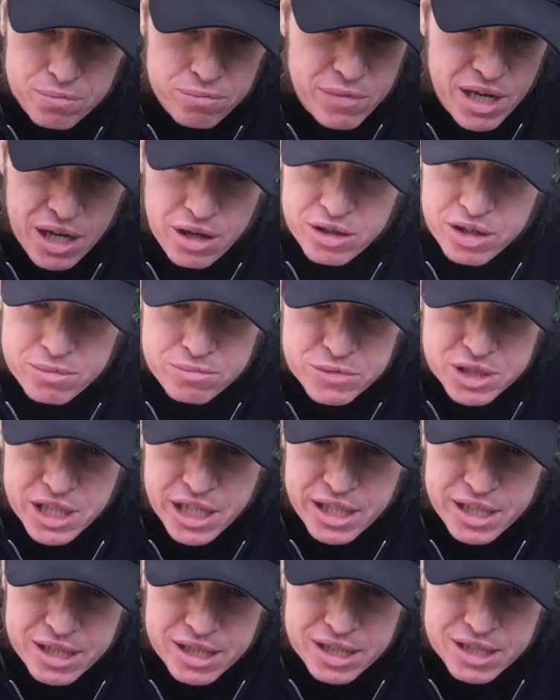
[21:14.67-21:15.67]
Malcolm
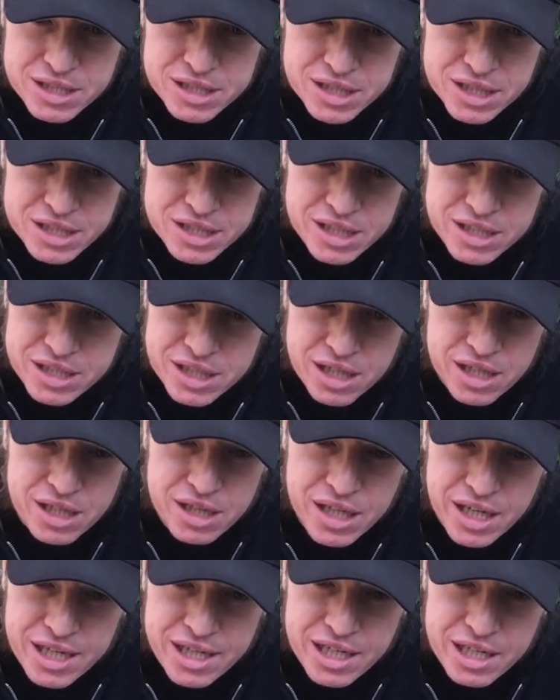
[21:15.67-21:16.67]
Jenkins is a
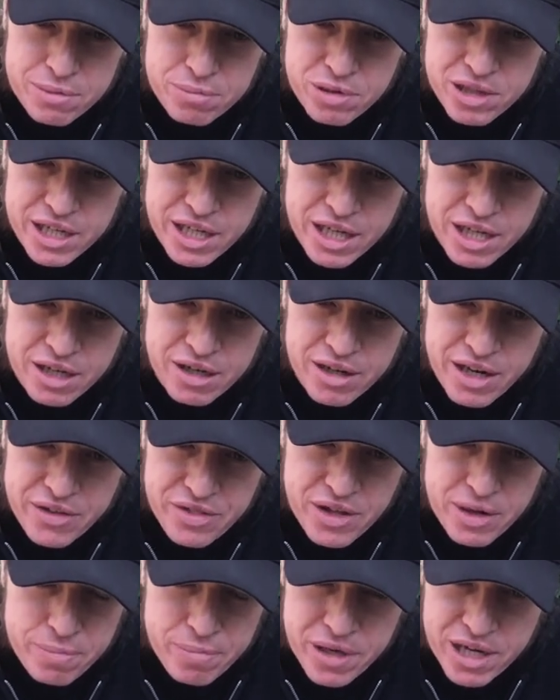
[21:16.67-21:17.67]
declining player. I
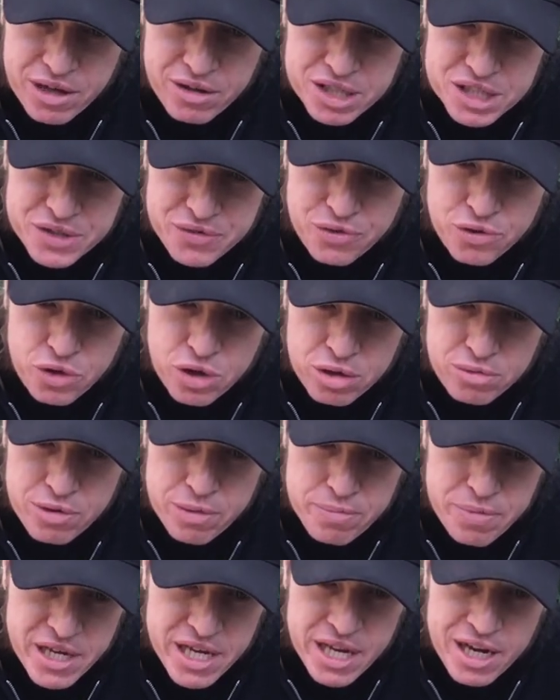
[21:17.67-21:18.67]
think Paris Ford
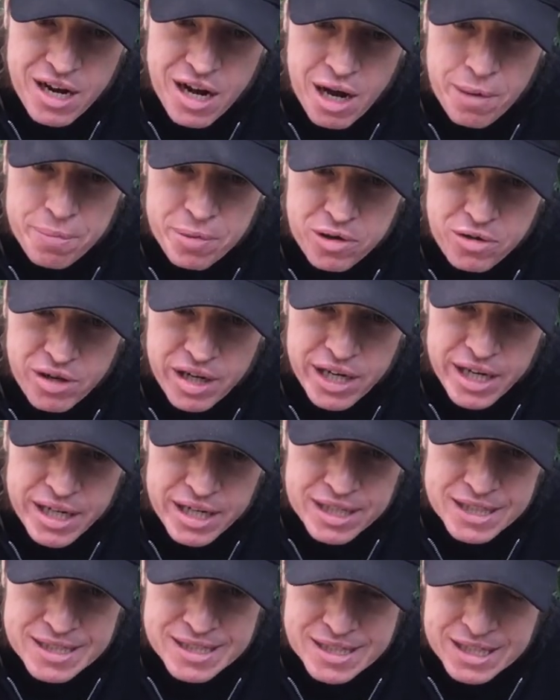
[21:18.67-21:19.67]
would be an
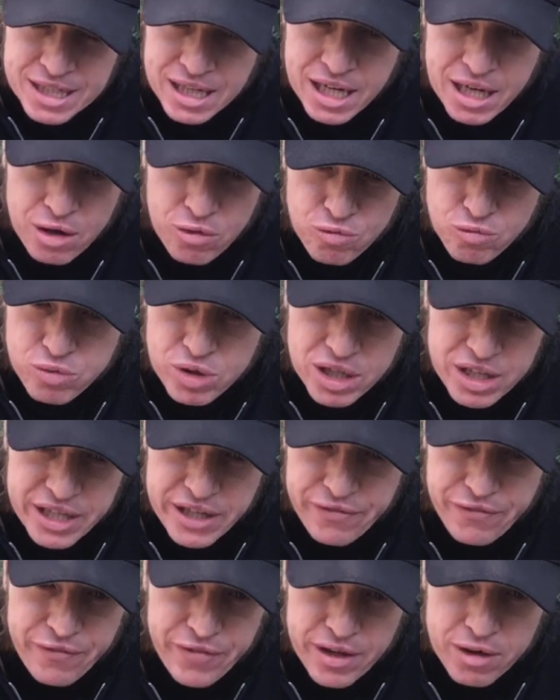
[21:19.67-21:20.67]
upgrade. Really
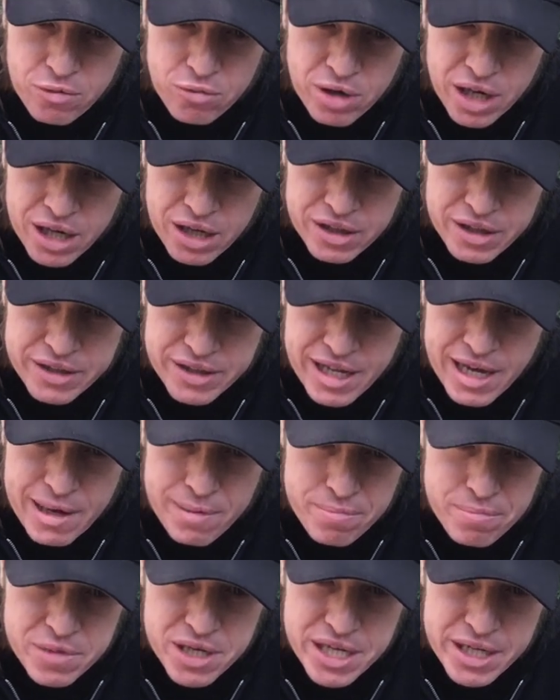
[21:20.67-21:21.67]
fit well in that
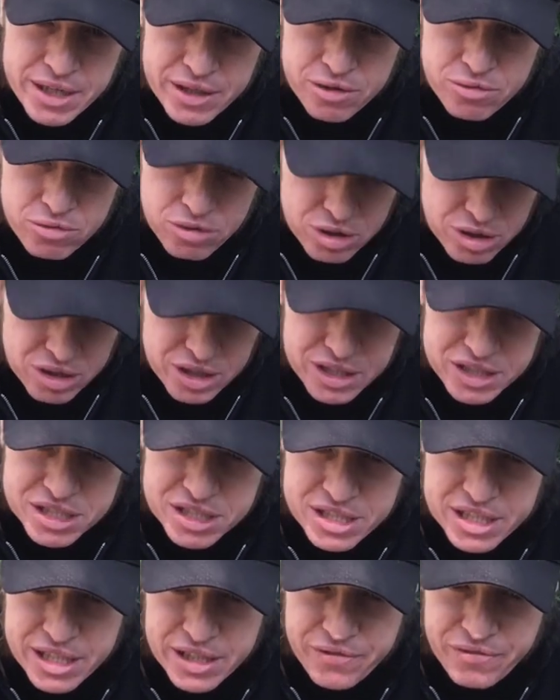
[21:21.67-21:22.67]
mean New Orleans
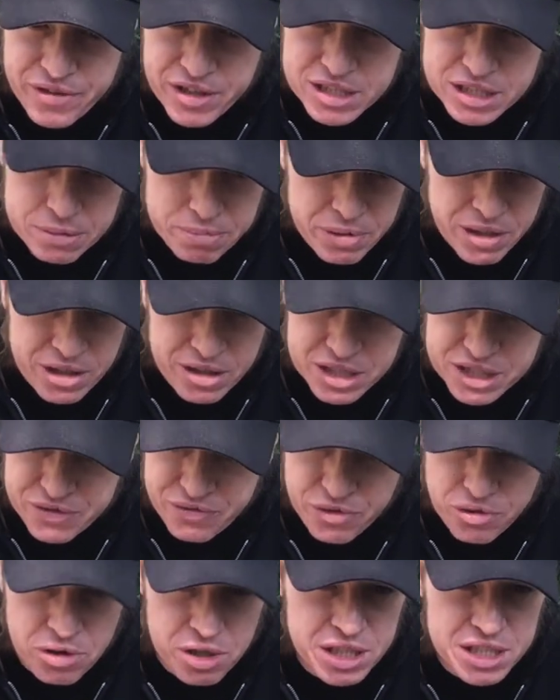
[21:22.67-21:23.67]
defense. Paris
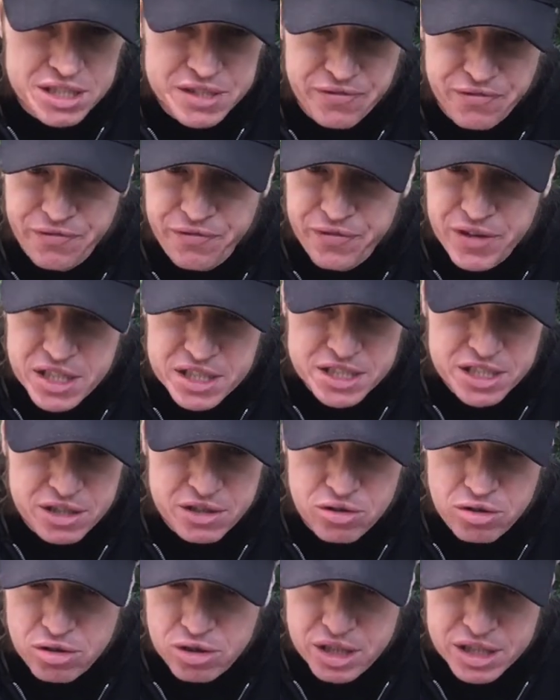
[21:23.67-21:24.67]
Ford is
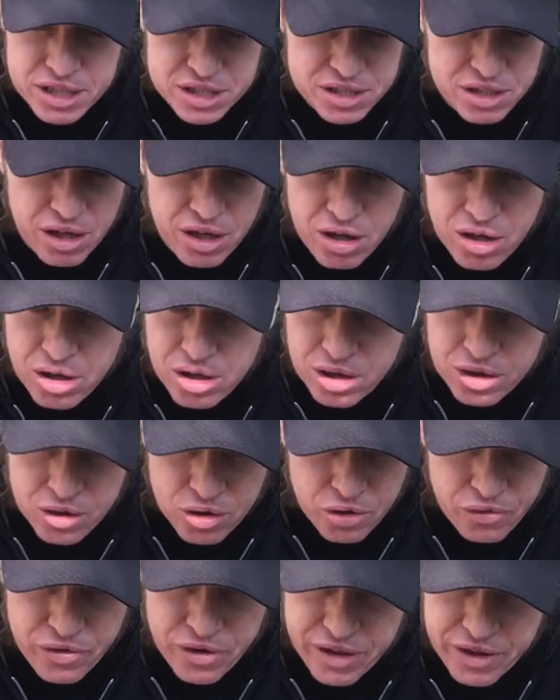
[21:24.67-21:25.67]
physical. He's all
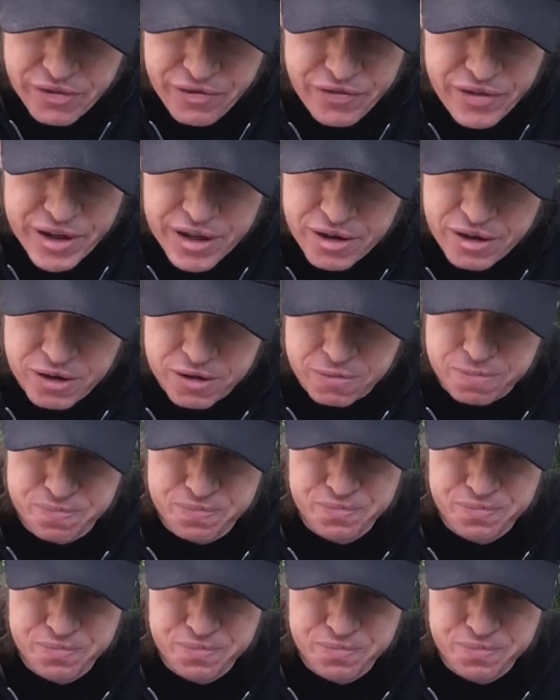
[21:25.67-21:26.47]
over the field.